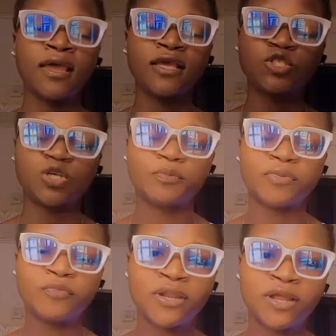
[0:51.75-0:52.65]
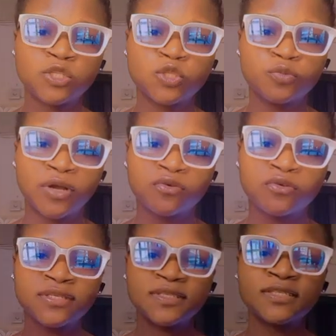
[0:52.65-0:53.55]
extrapulmonary
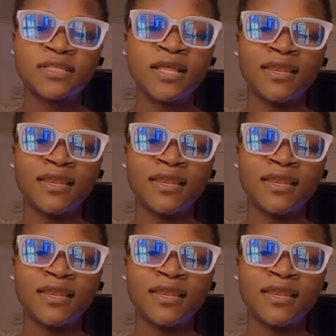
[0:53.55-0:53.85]
tuberculosis,